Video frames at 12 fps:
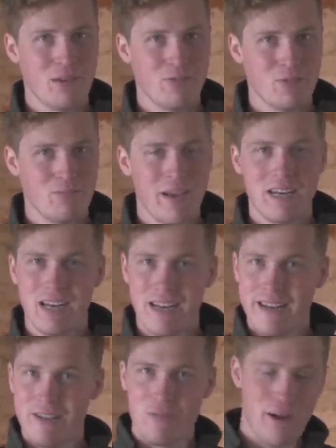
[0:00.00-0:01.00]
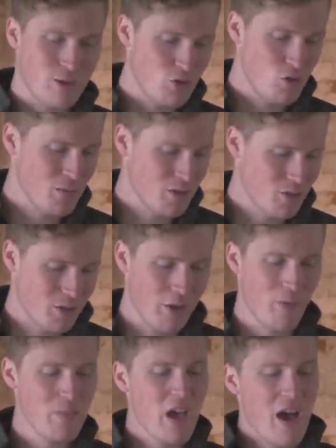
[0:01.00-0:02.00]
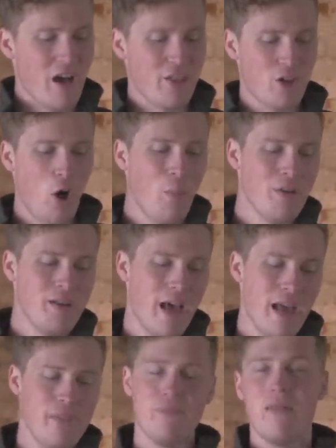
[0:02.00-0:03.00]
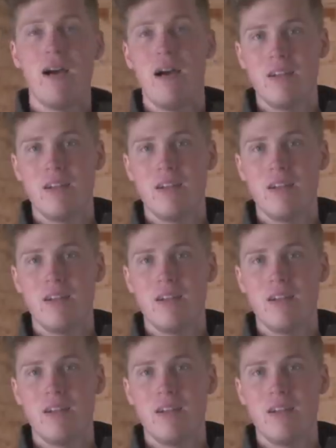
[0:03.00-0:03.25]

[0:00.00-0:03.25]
That was made clear about 2 months ago. The common name